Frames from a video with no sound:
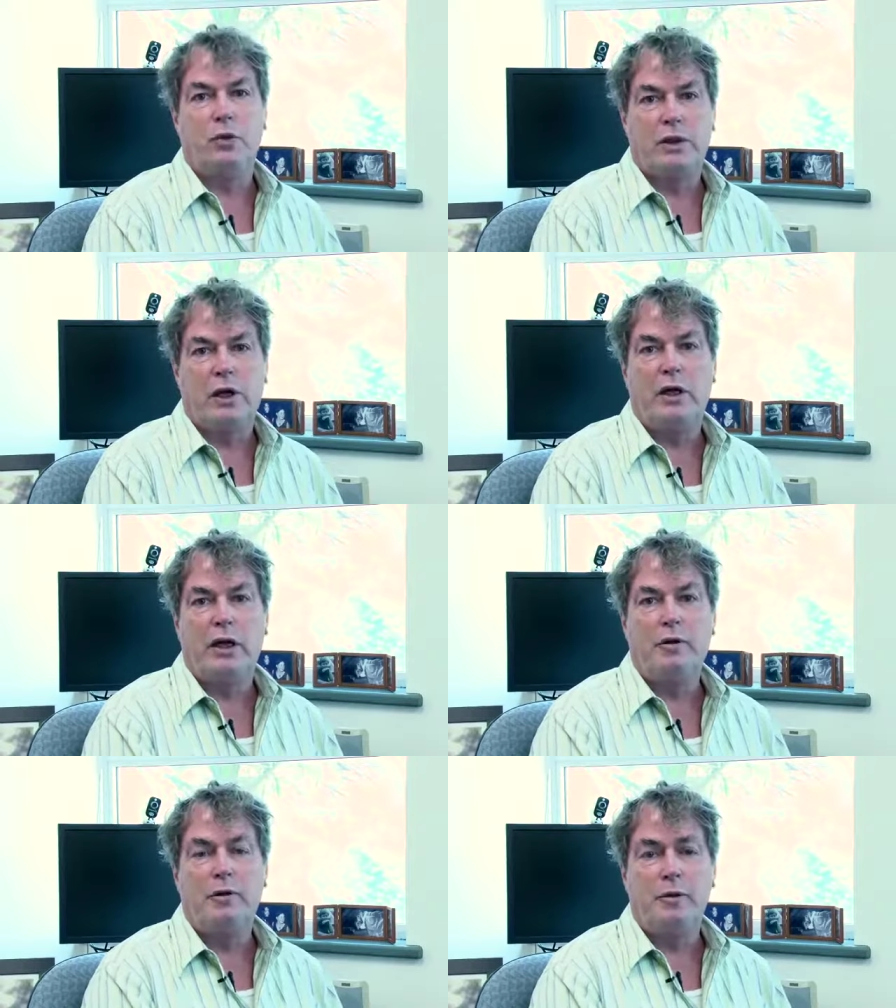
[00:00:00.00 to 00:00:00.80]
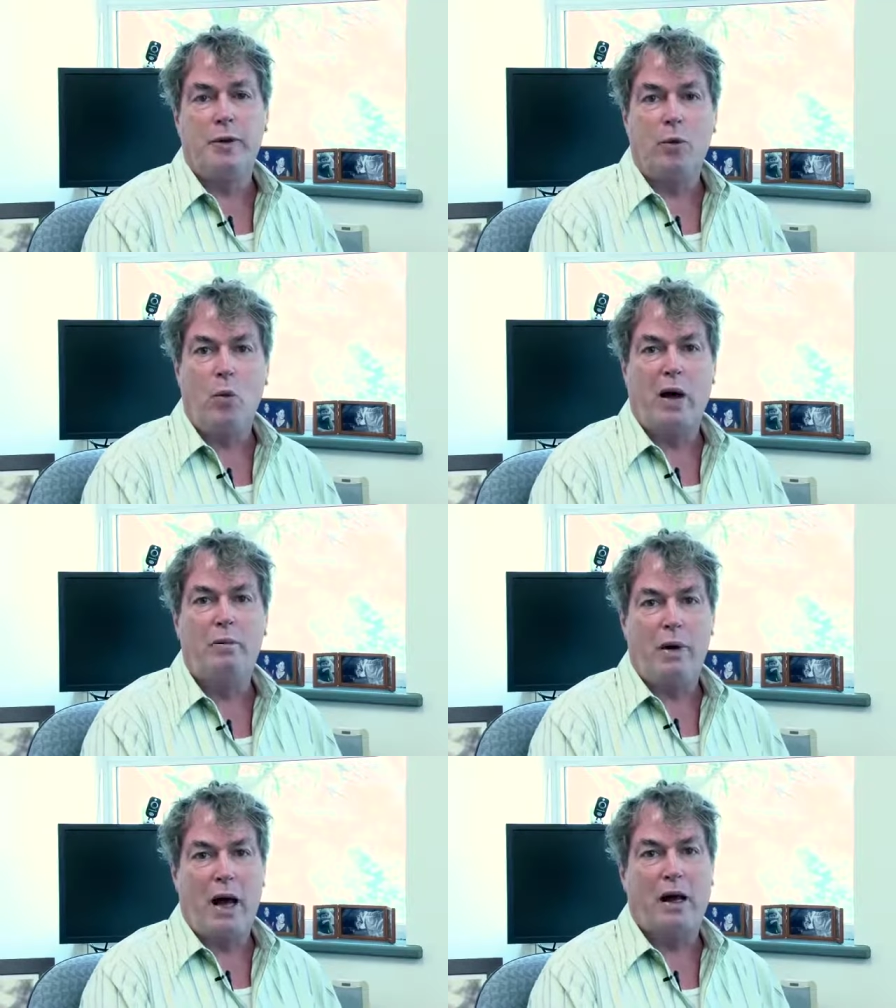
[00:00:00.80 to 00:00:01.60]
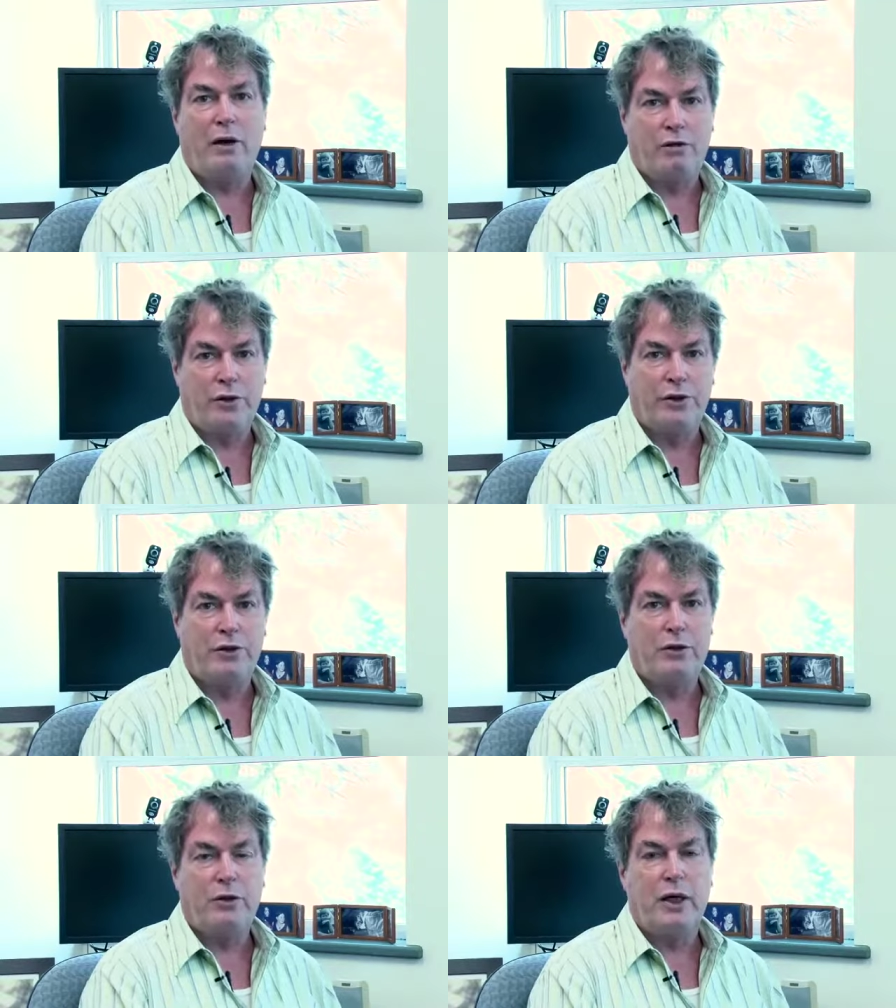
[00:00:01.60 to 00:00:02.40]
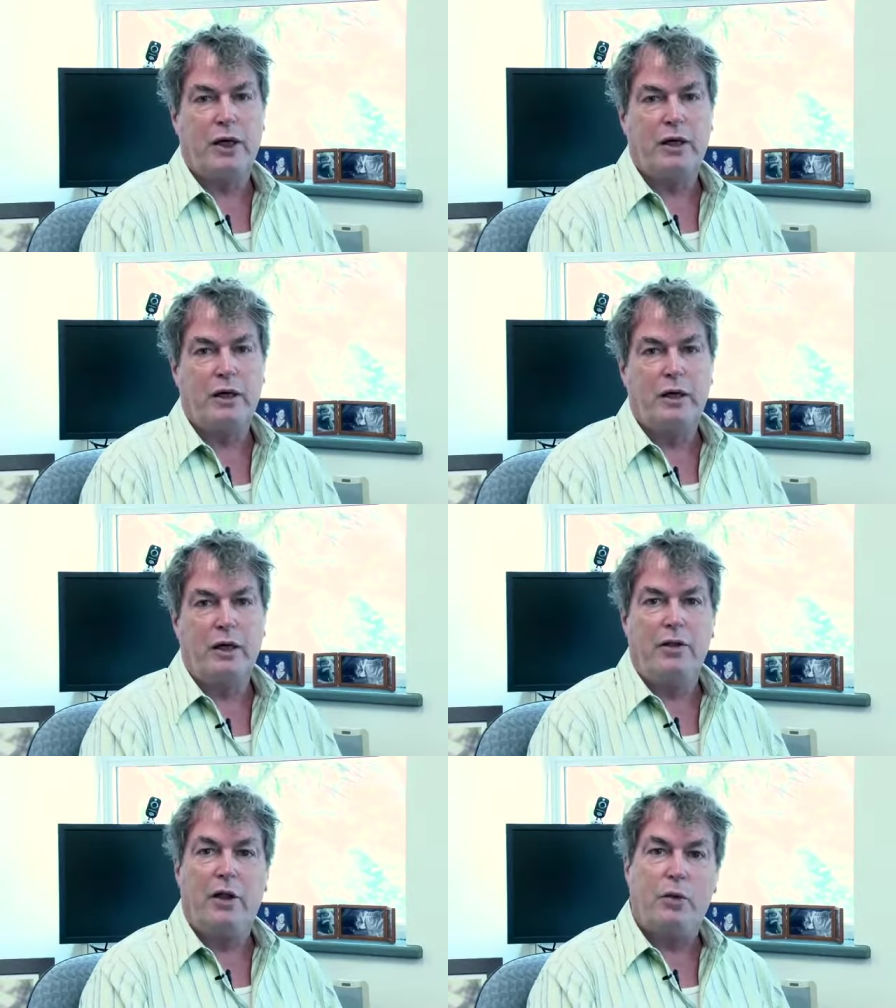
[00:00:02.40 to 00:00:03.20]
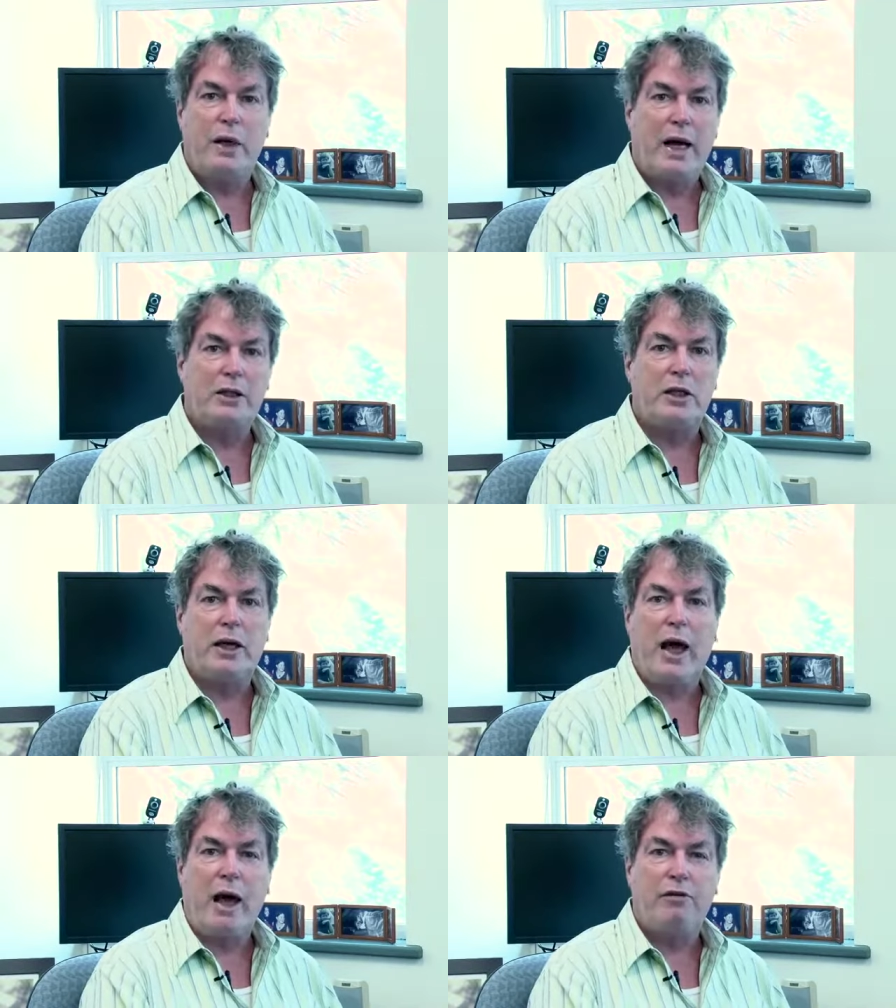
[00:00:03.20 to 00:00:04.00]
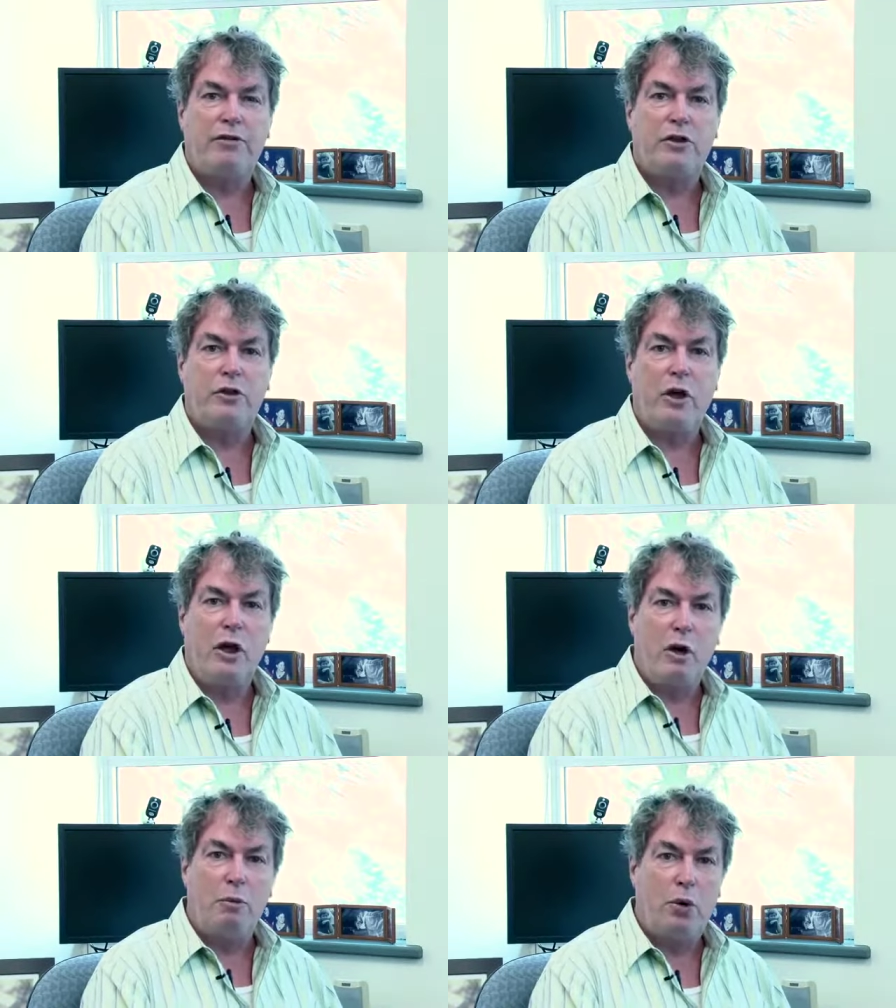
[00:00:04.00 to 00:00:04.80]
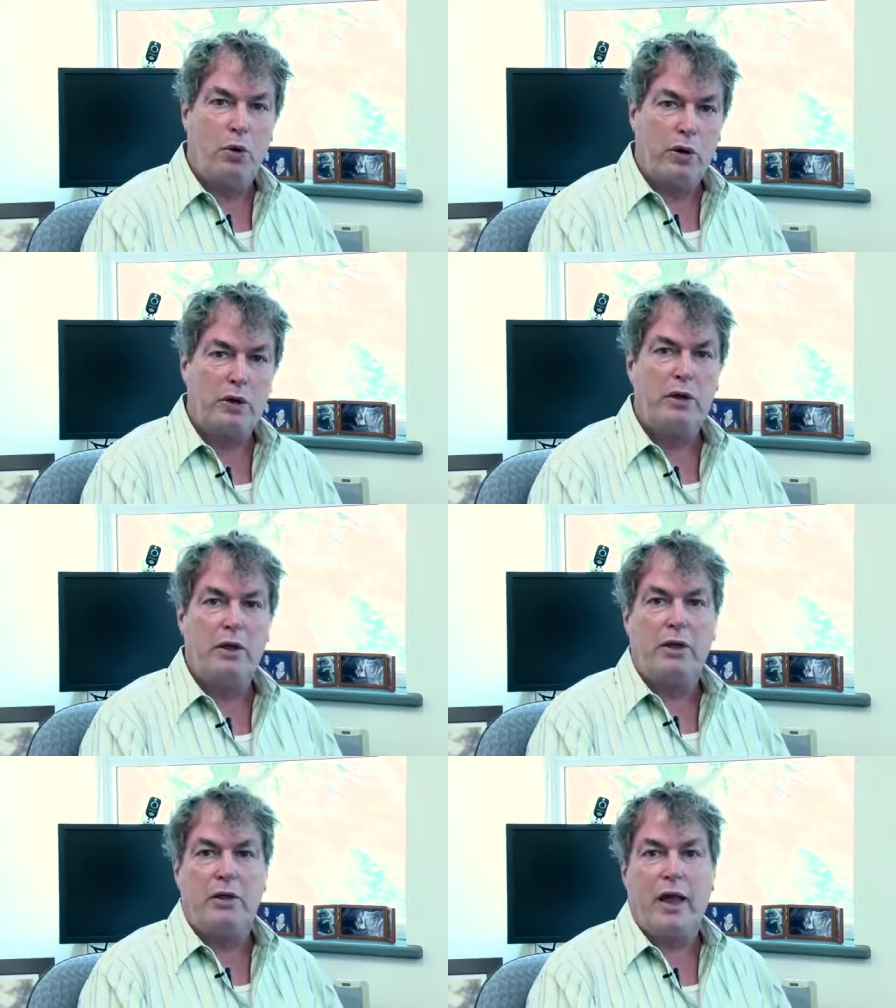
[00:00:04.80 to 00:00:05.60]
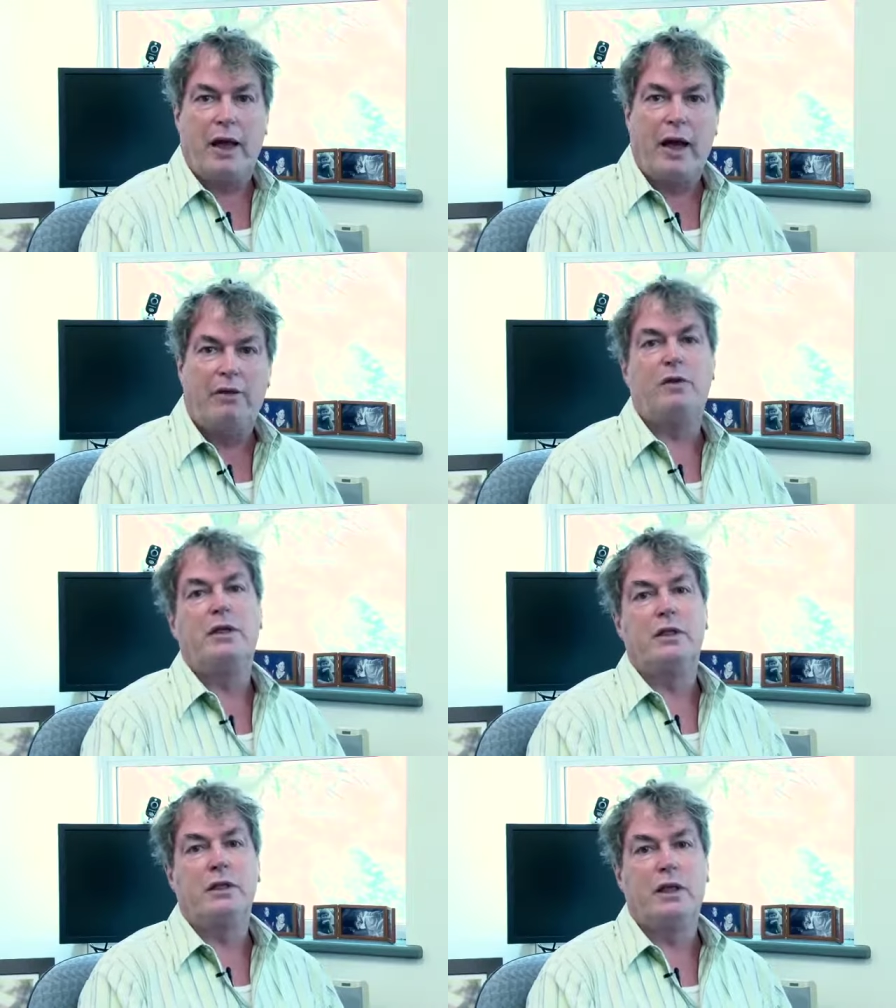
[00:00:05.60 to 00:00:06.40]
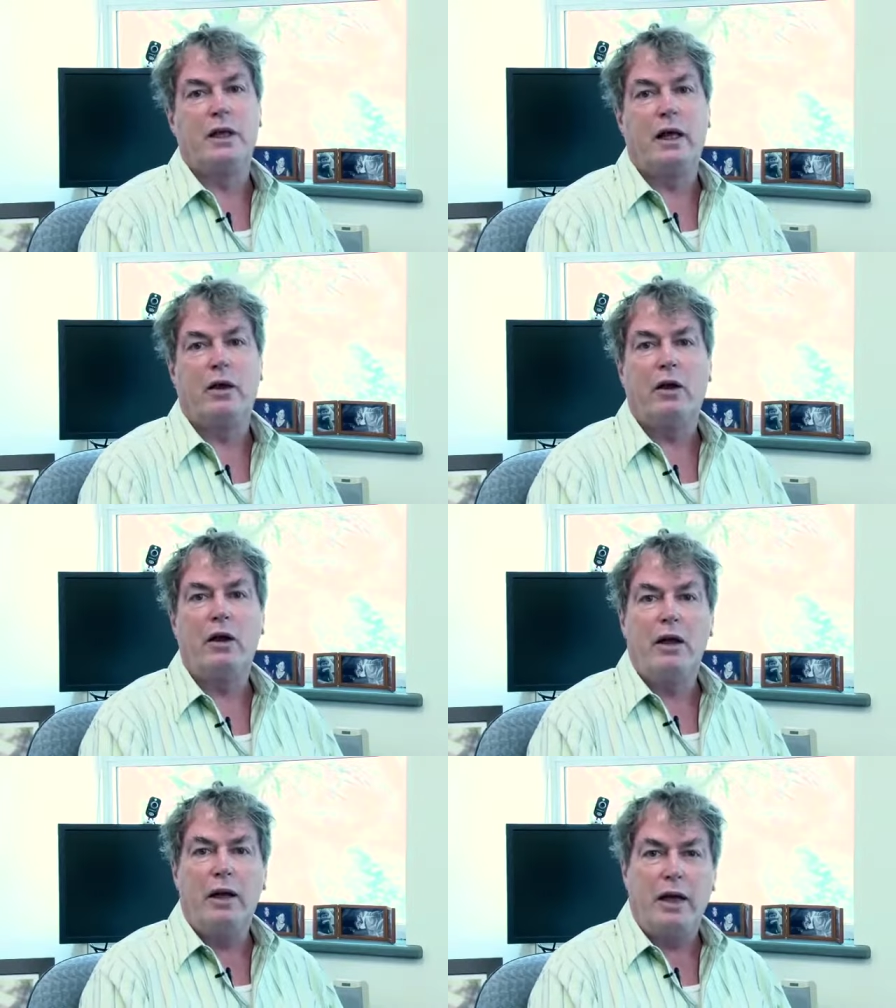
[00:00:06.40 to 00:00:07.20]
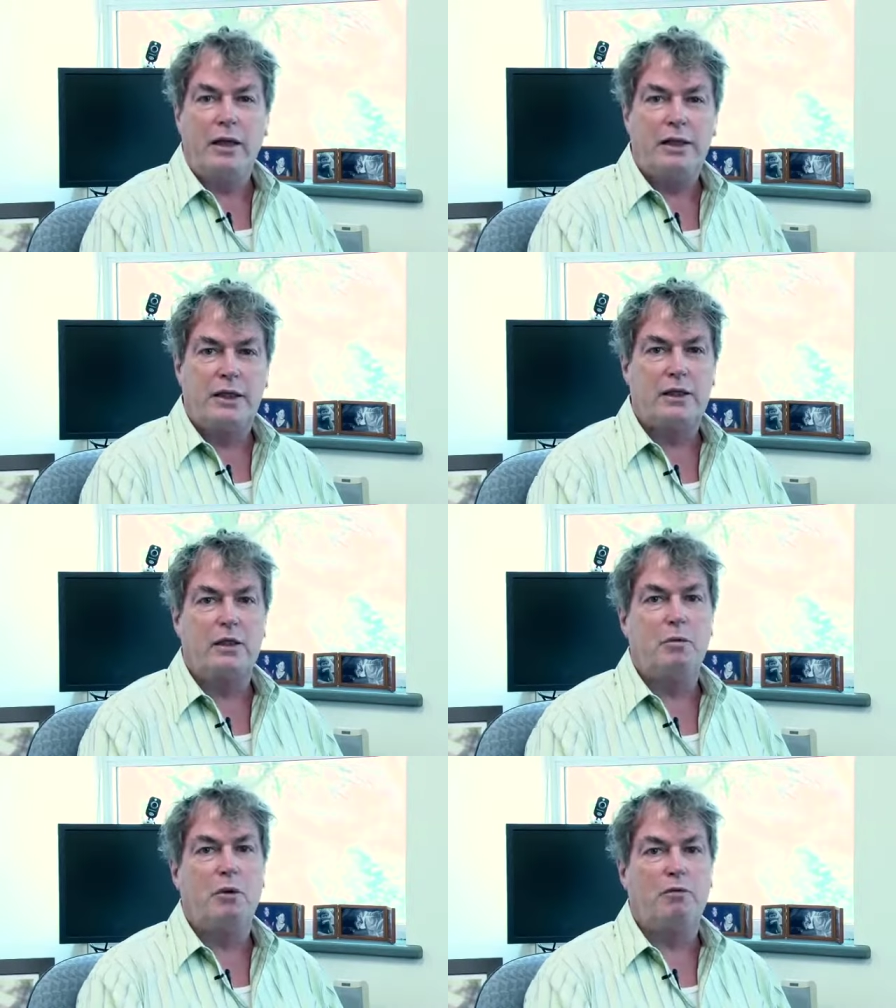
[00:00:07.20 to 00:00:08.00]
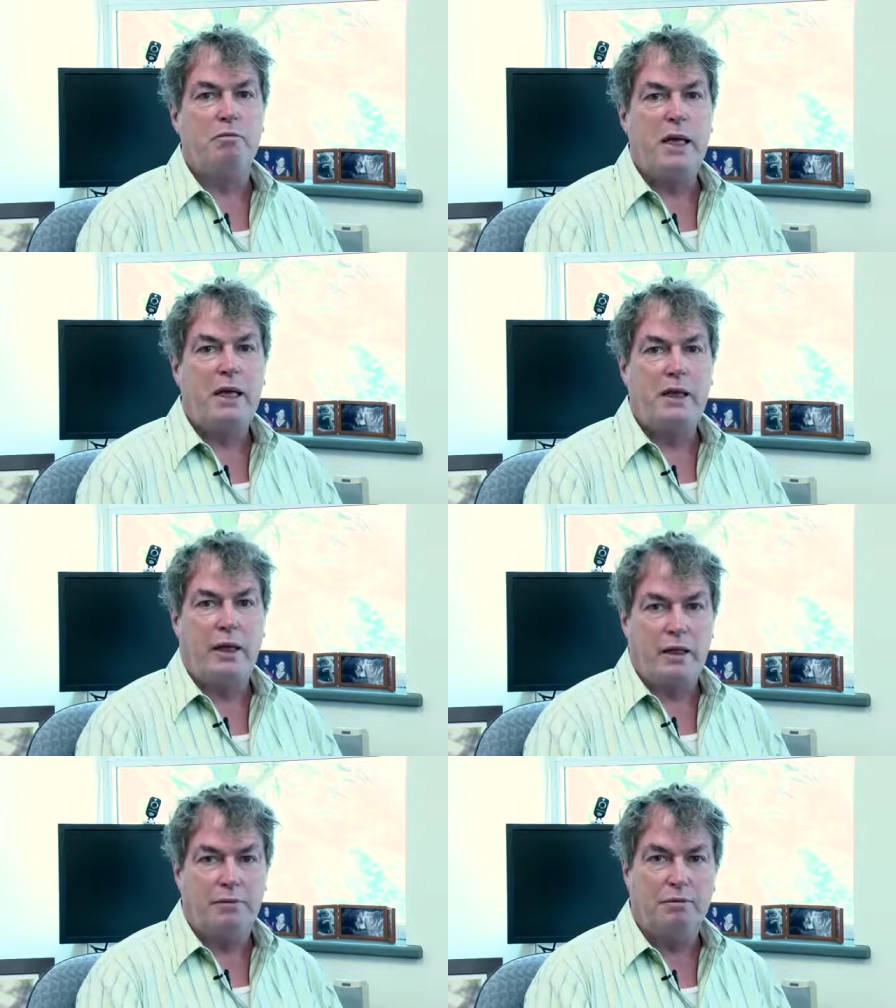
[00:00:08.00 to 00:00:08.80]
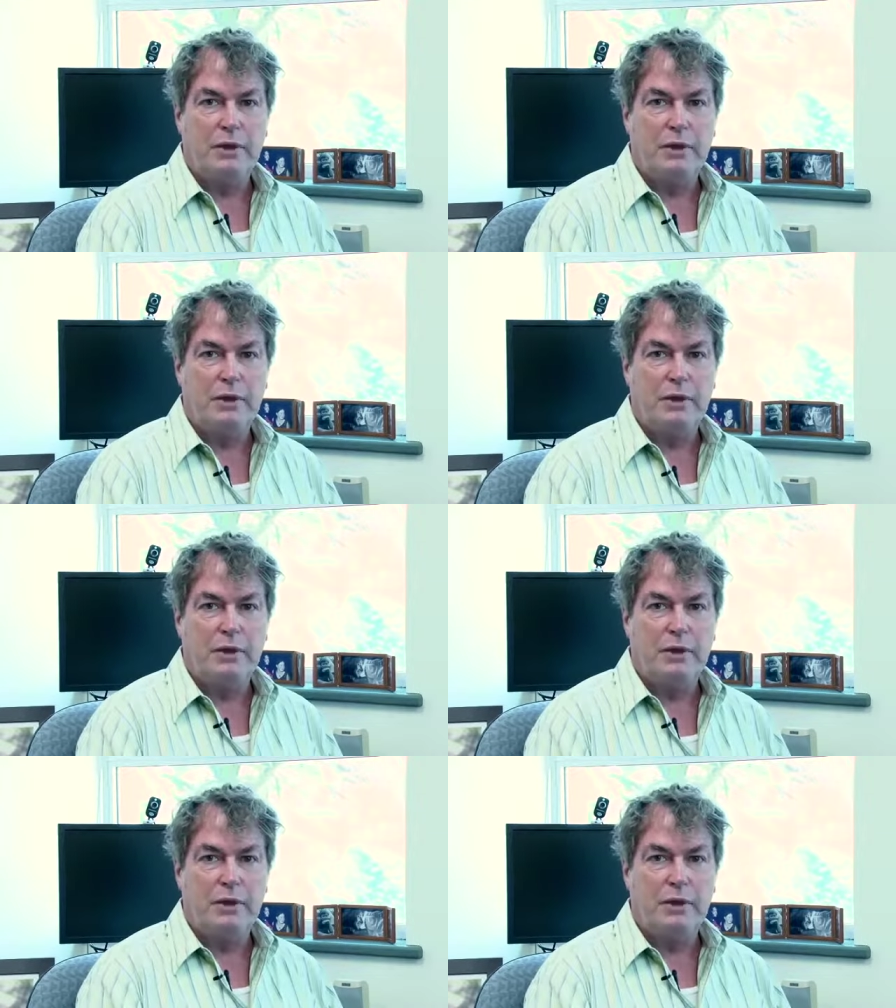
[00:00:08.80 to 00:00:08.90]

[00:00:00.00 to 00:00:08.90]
was only going to be one part of the story, that we'd actually have to put that evidence together in a system of meaning.